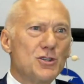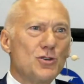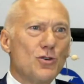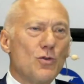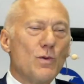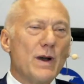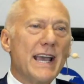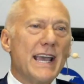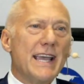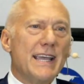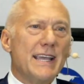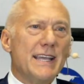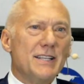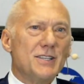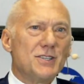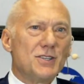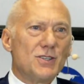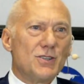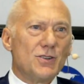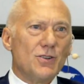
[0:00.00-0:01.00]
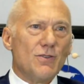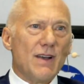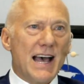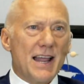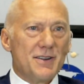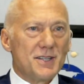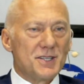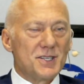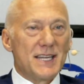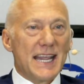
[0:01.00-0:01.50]
ways to
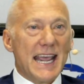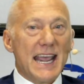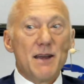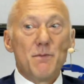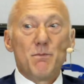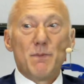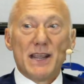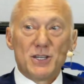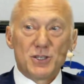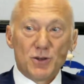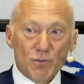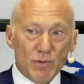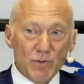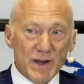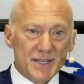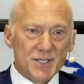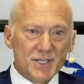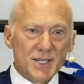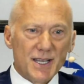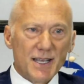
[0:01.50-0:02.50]
understand, measure risk.